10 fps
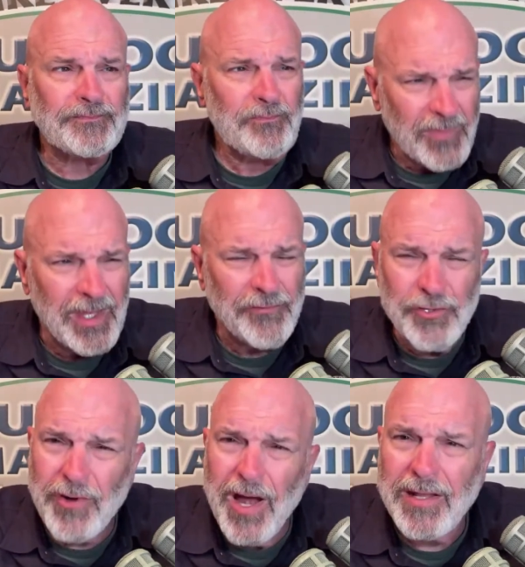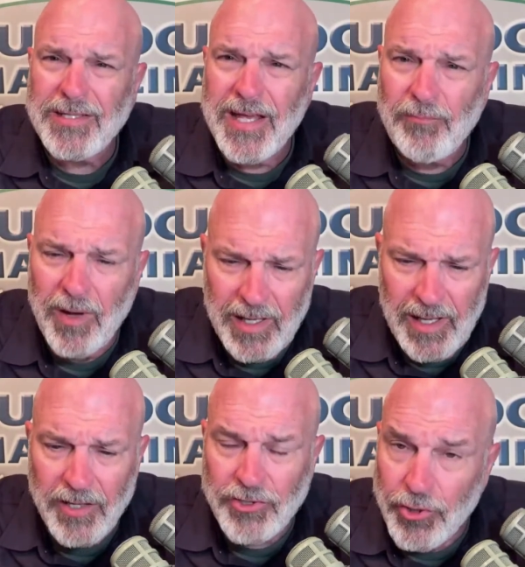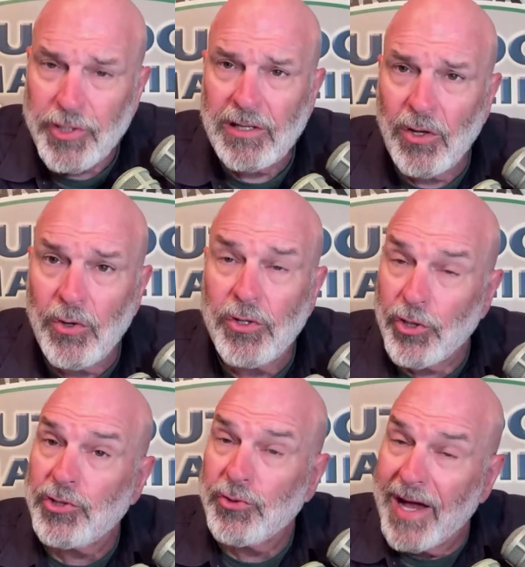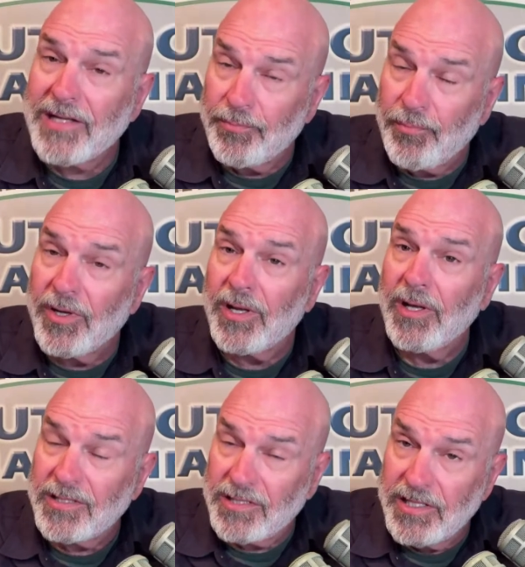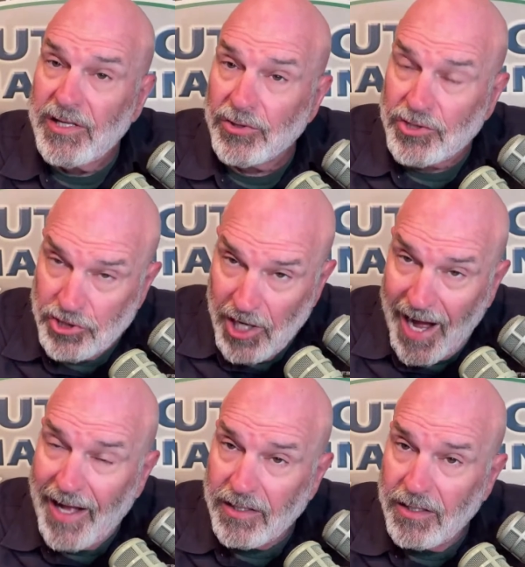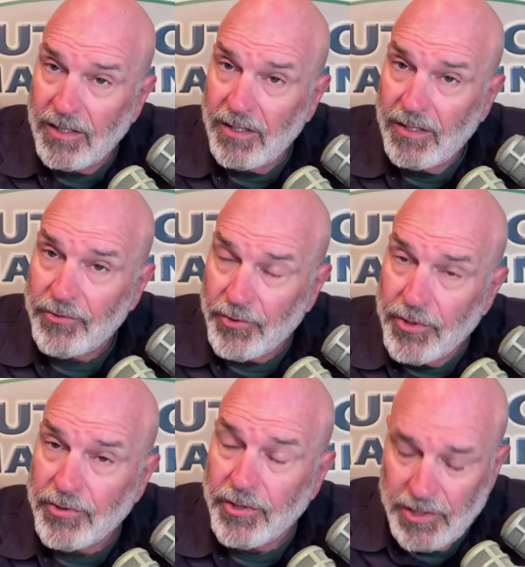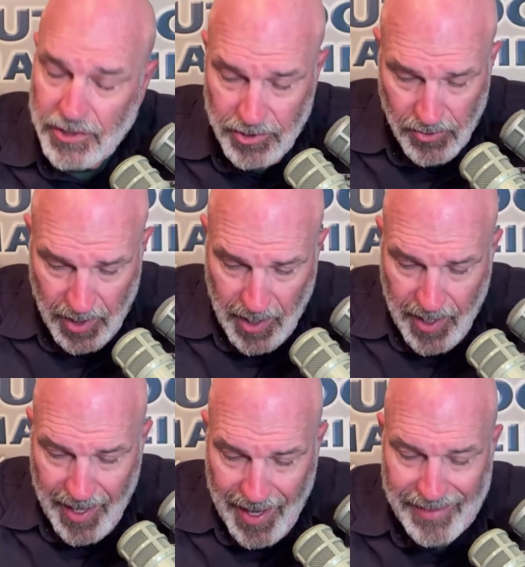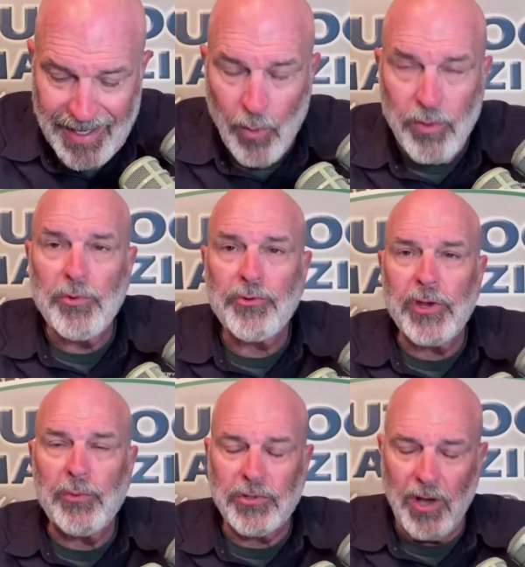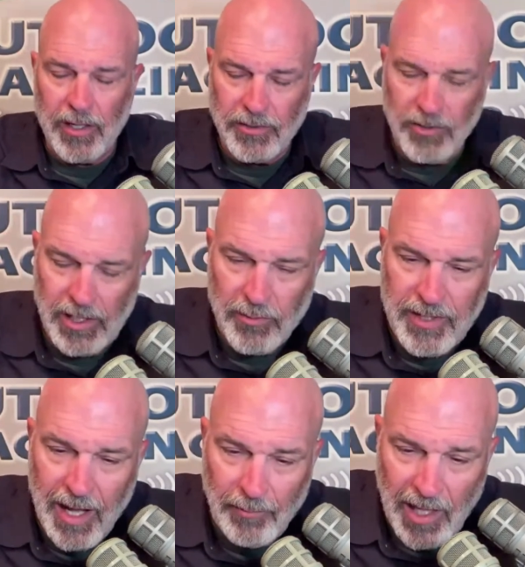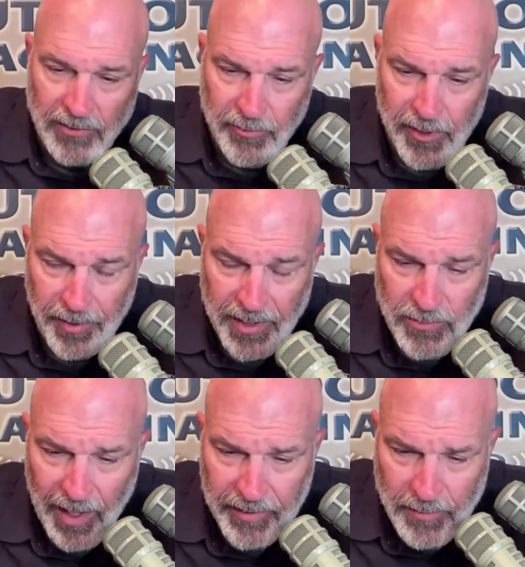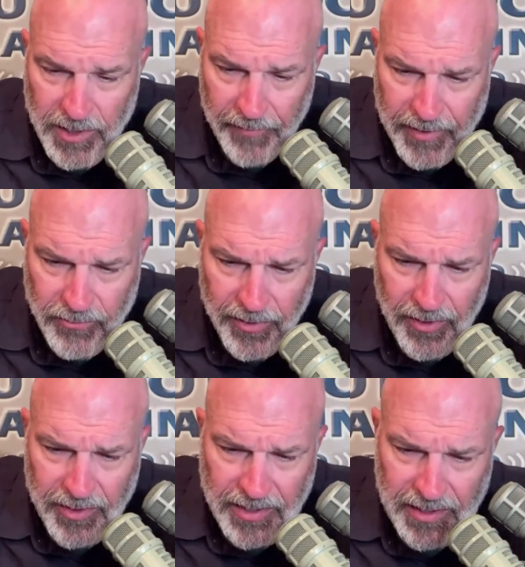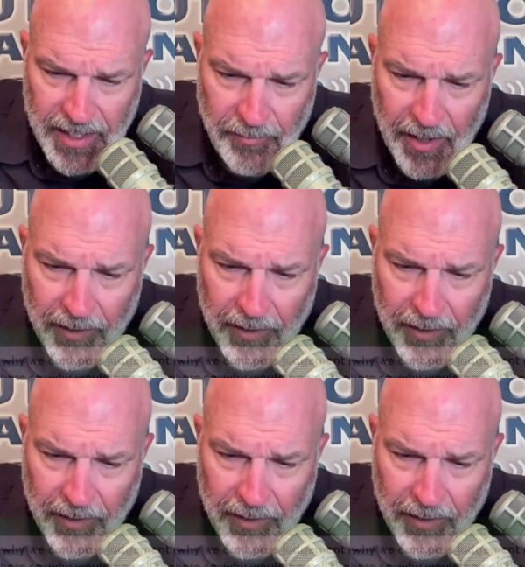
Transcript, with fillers: if you're trying to save money on a turkey load, could you actually put steel shot three year turkey choke. And in hour number three, we're talking turkey with Tom Lounsbury, plus wild game chef extraordinaire Dixie Dave Miner.